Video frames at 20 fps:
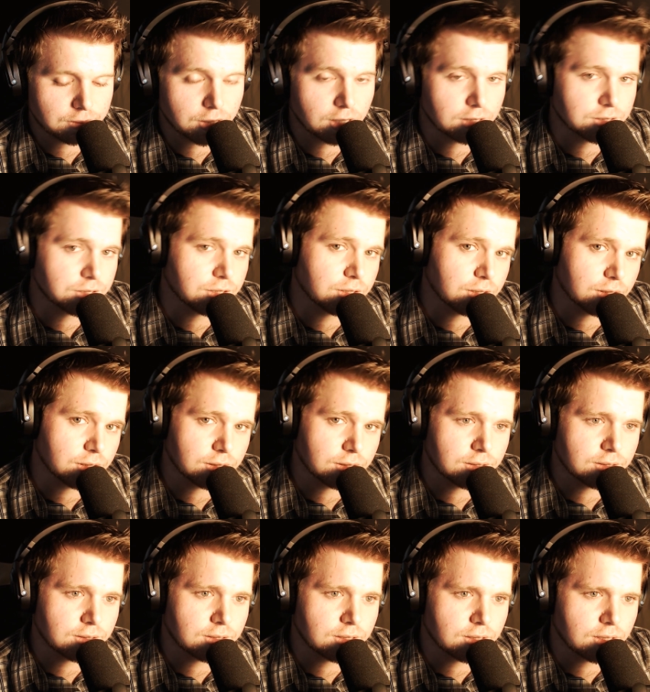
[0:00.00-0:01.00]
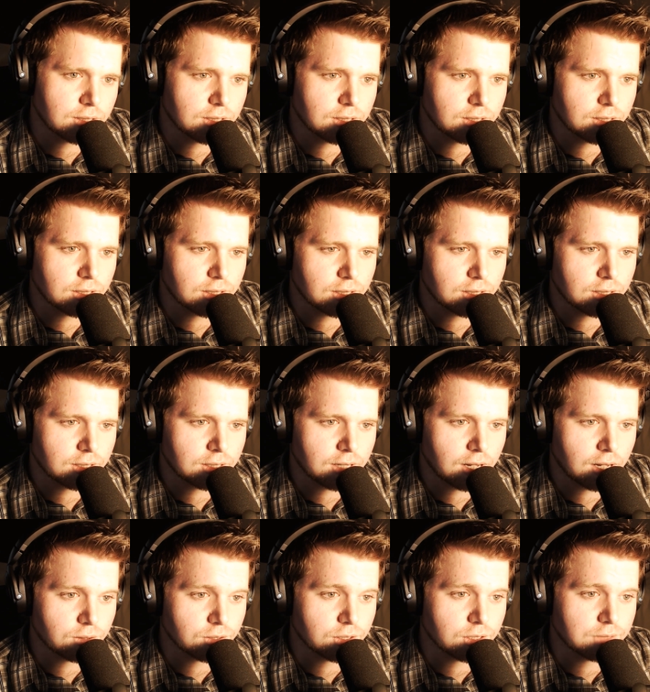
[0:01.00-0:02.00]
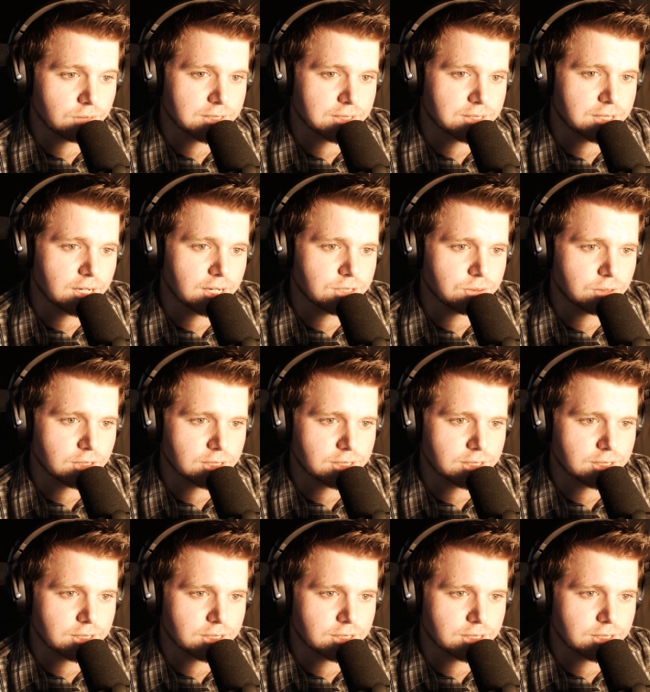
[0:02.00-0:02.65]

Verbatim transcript: not sure how good of a schedule